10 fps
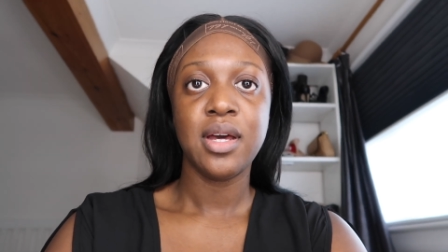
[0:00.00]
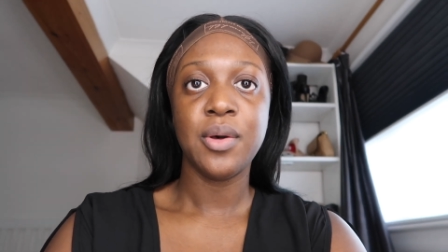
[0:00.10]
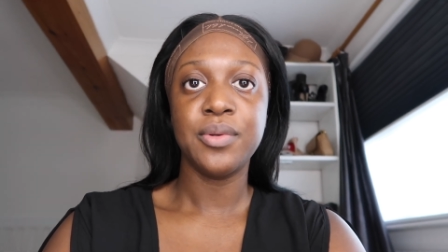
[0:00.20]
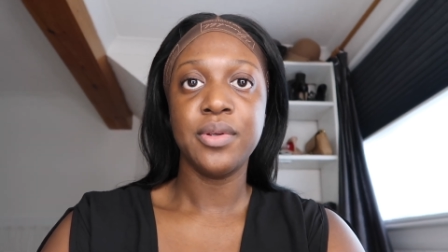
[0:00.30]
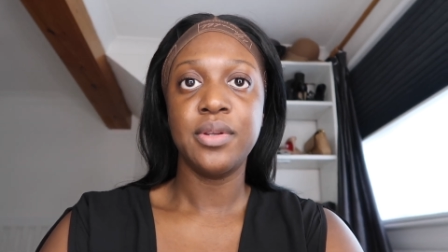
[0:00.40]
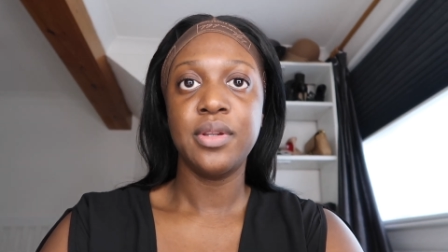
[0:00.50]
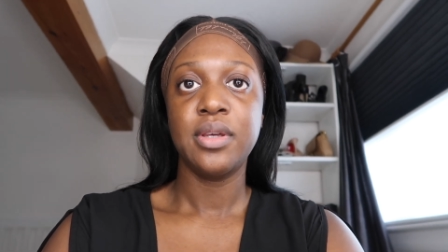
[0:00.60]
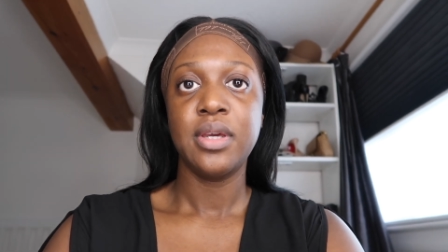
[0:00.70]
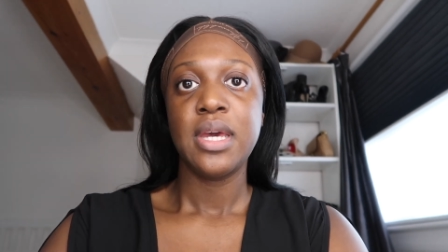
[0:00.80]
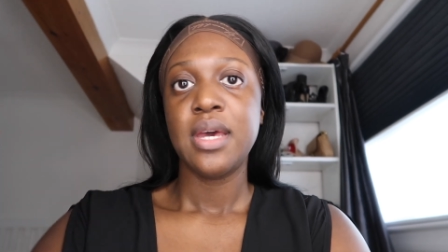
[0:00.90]
Hold on.
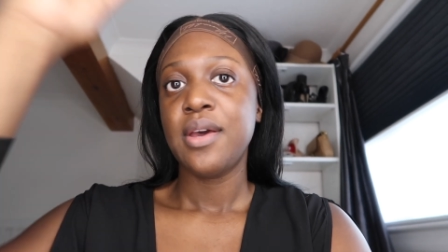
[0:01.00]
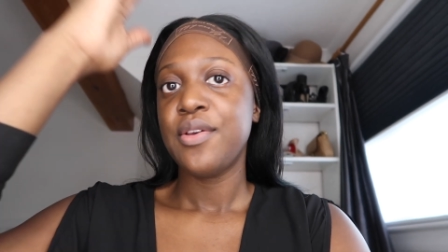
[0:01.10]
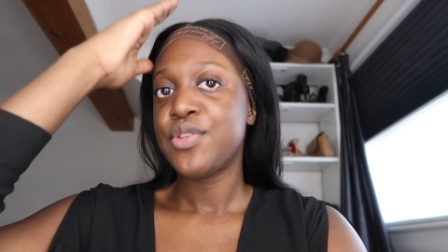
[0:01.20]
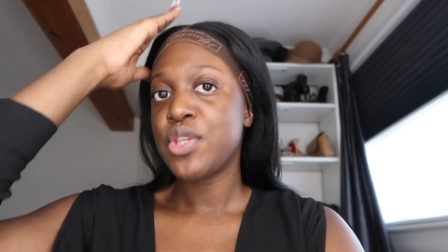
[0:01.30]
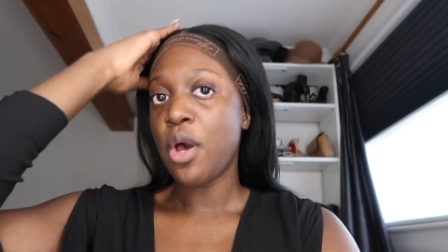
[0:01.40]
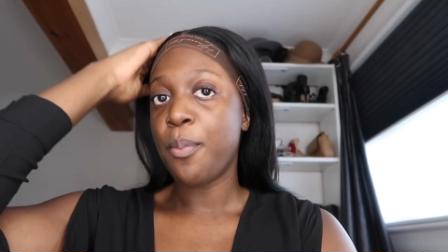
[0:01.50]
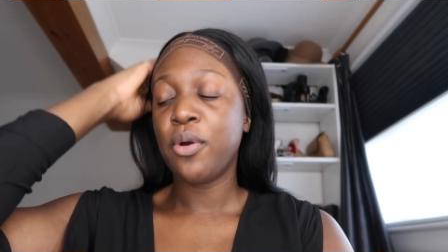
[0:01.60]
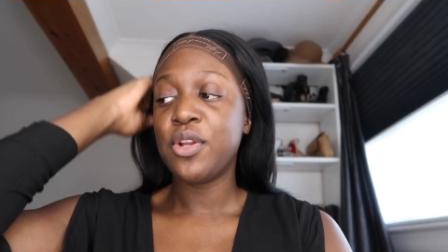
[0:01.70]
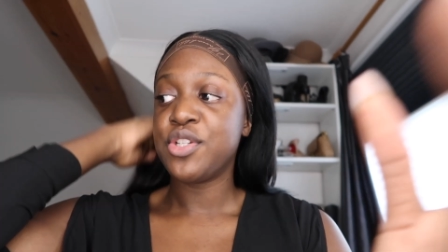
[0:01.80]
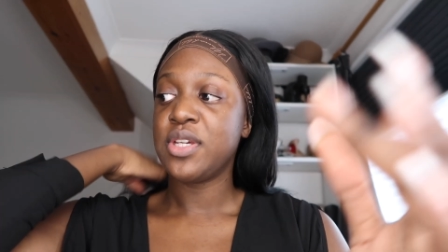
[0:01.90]

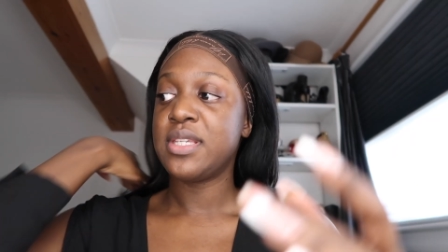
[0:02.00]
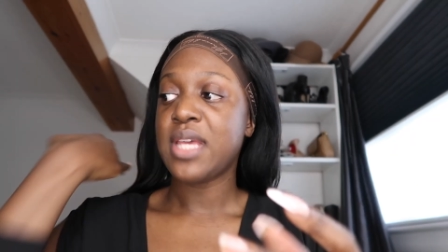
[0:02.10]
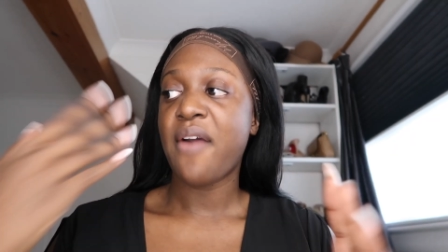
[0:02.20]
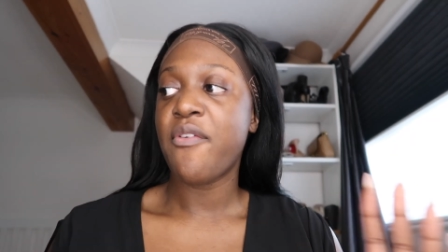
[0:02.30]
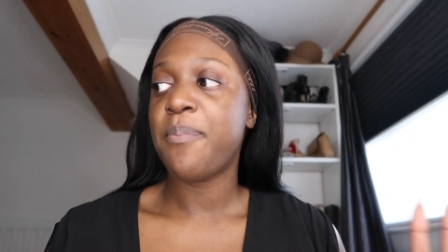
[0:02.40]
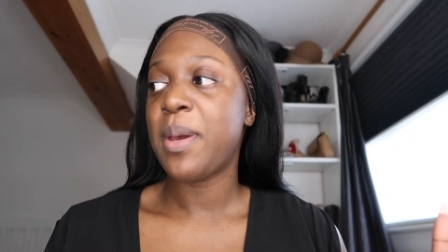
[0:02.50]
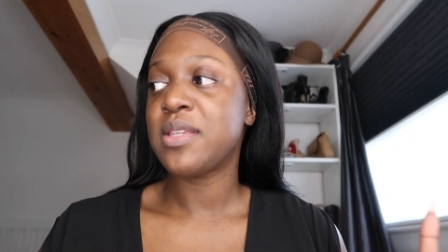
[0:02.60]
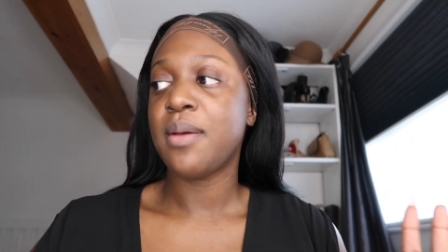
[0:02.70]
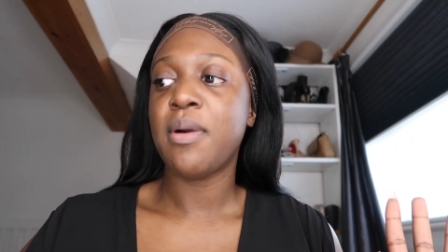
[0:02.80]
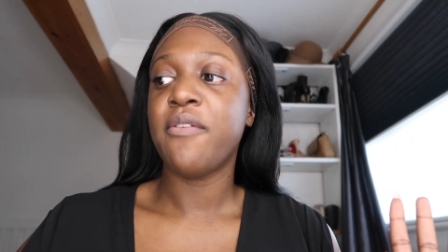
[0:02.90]
Apologies, I haven't
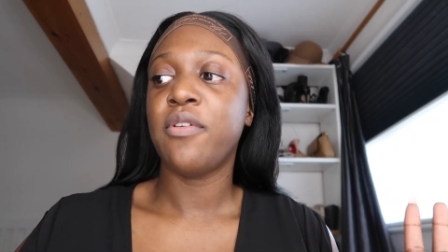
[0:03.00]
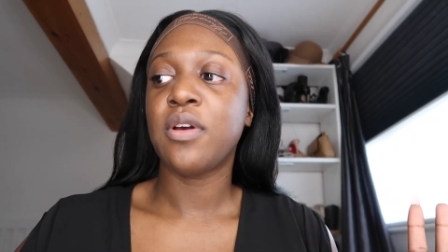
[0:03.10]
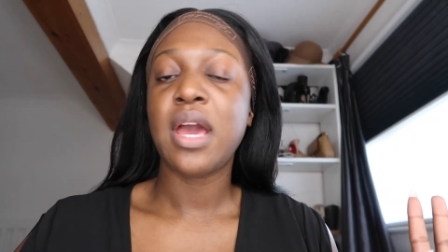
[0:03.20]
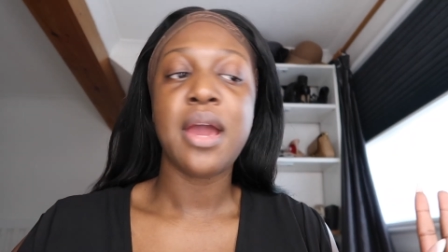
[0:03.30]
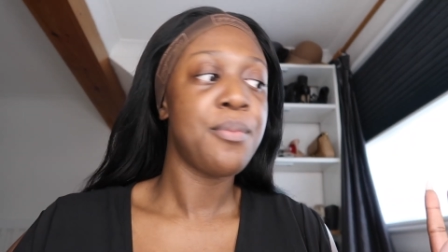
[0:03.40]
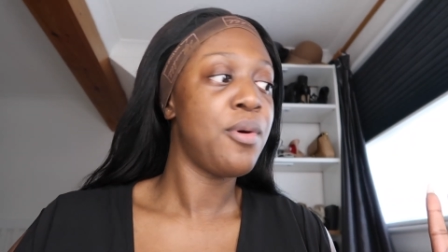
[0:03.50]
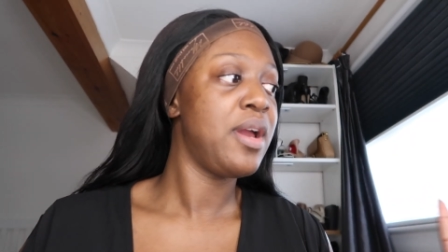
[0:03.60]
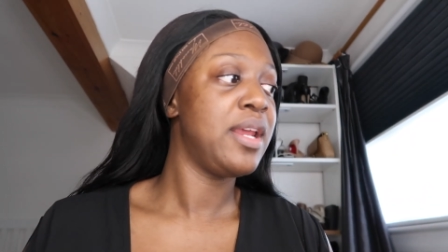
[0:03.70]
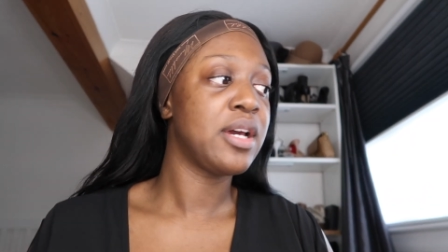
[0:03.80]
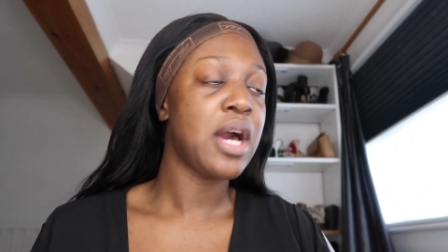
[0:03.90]
picked up my vlog camera
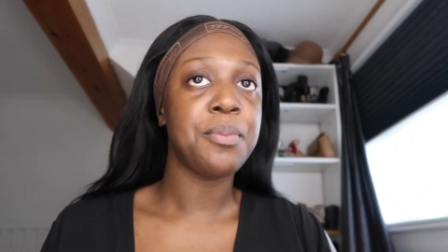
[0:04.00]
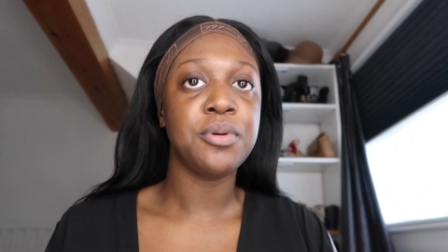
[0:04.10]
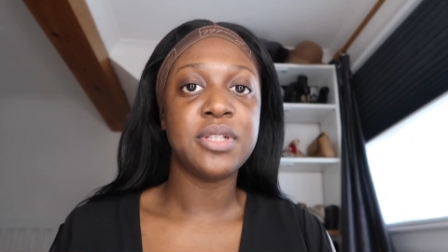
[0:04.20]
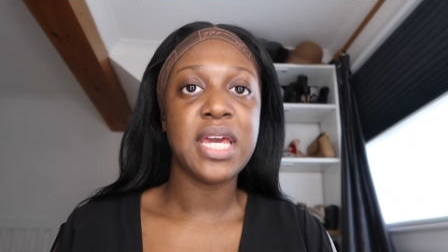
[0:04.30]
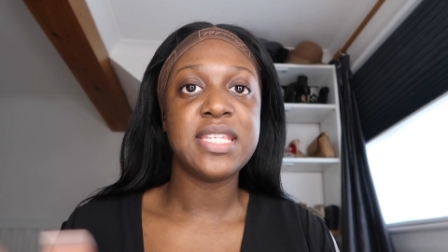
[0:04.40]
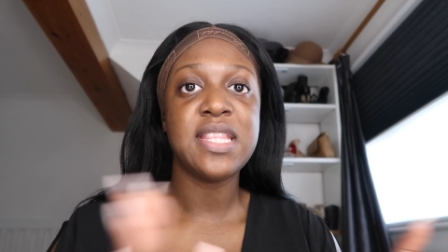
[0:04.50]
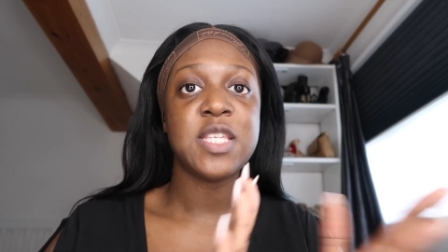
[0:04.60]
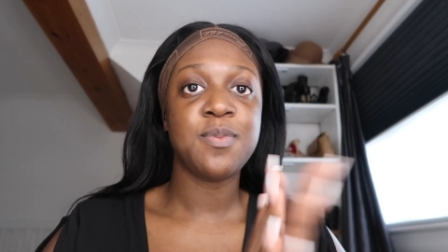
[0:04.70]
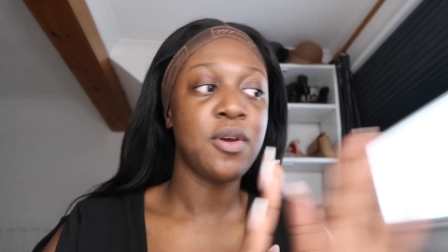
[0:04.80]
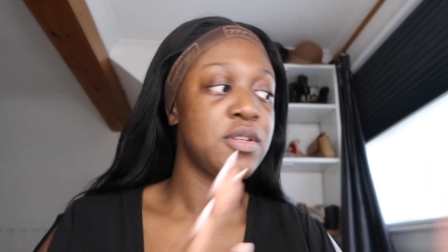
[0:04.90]
in a couple of days, and
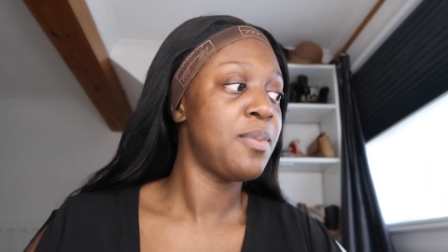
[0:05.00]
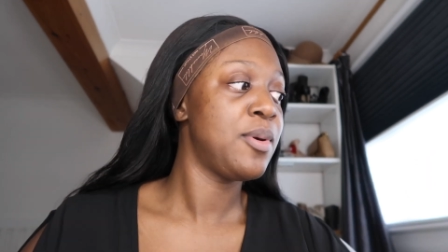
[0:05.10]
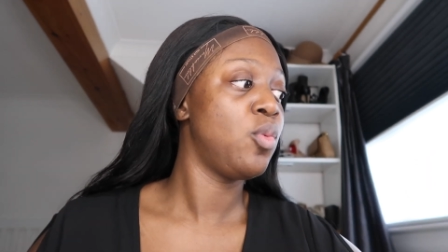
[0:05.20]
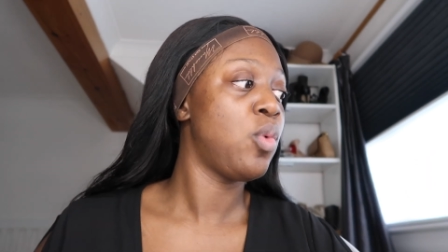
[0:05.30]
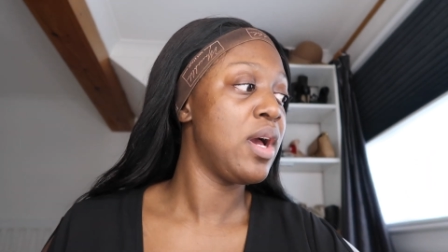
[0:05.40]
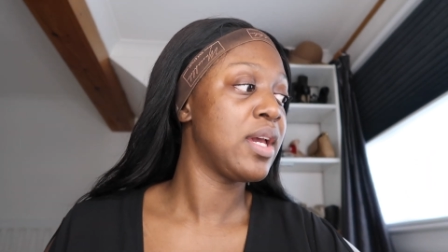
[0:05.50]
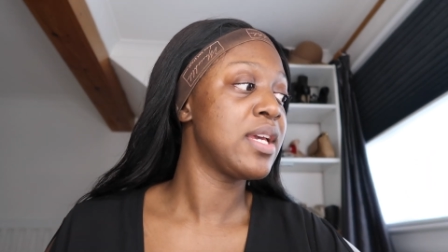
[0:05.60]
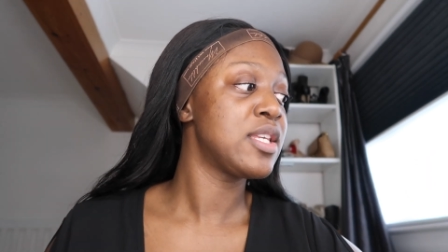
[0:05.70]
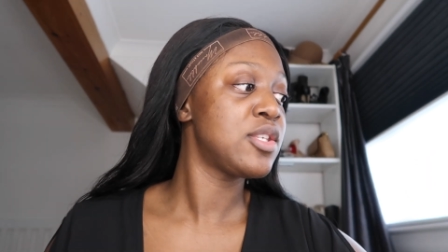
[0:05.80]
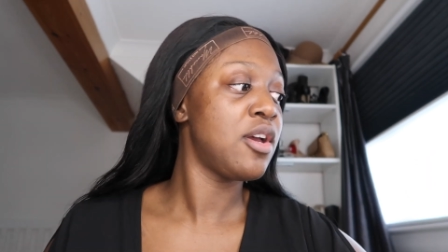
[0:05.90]
that's because I've been
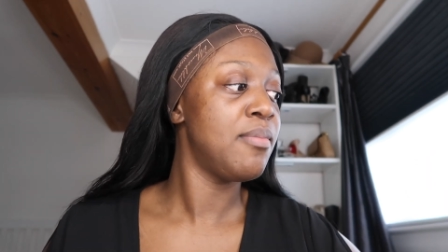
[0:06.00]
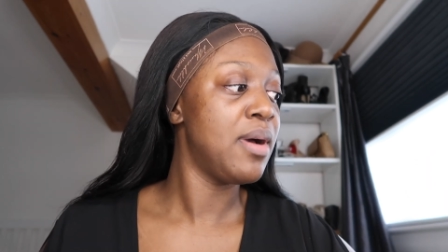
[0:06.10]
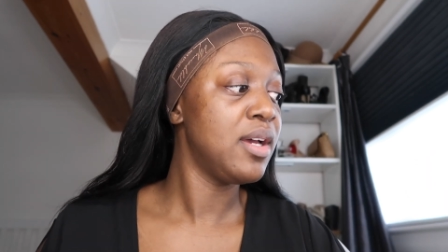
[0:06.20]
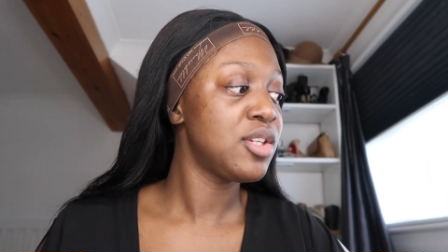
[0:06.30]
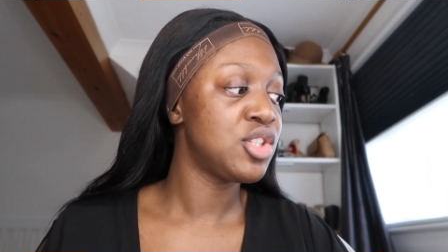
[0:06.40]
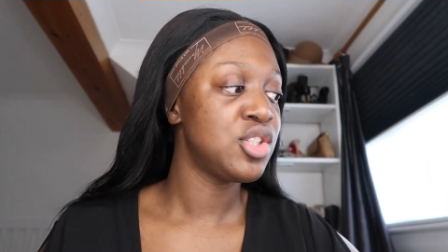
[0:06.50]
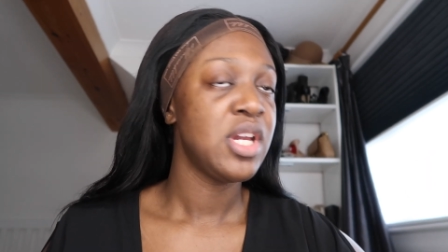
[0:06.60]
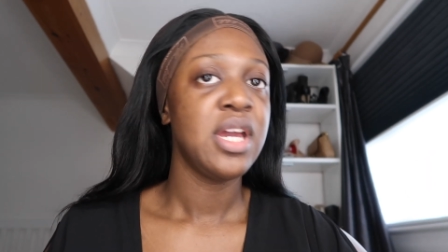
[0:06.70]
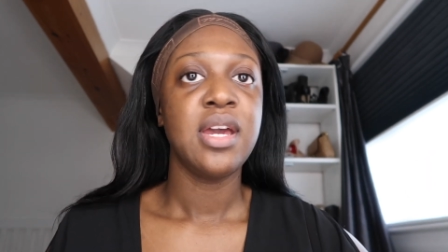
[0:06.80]
working so much.